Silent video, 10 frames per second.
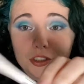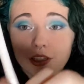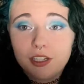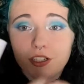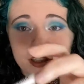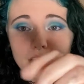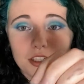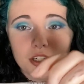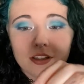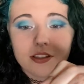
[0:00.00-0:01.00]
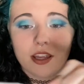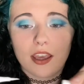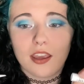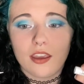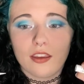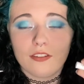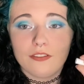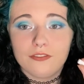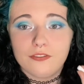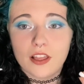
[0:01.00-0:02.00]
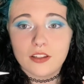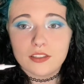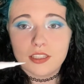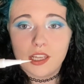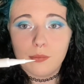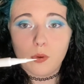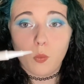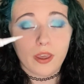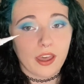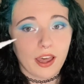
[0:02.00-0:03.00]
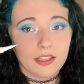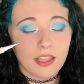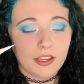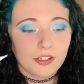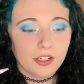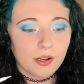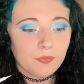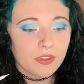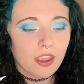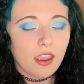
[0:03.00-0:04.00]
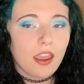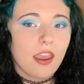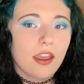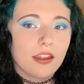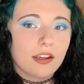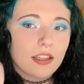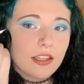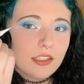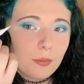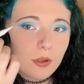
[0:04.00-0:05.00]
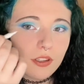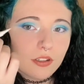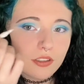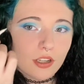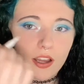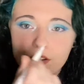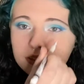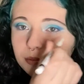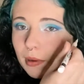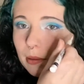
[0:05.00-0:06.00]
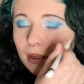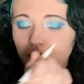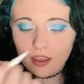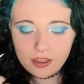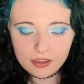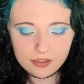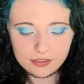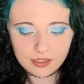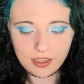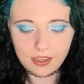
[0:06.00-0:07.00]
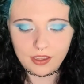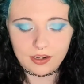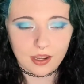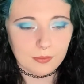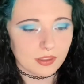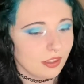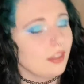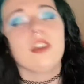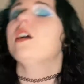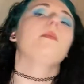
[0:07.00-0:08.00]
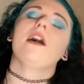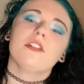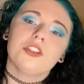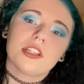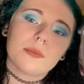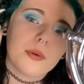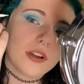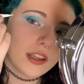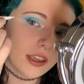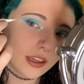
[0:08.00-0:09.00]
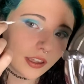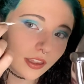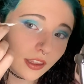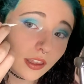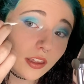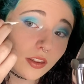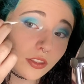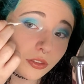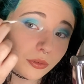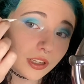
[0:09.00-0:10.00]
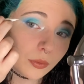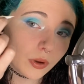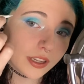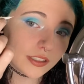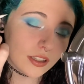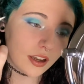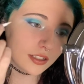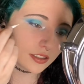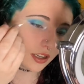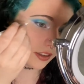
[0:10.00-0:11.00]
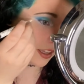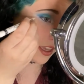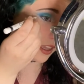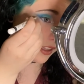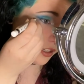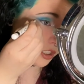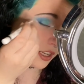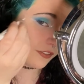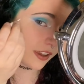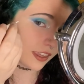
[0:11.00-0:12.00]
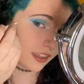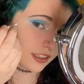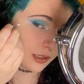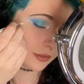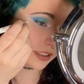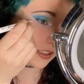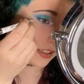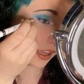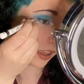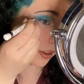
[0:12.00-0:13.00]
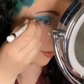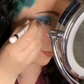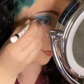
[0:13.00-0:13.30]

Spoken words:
literally just a felt tip white eyeliner, and I like to put little dots by my eyes, and I'm thinking about just putting 3 white dots on the edge if I can get them to stay.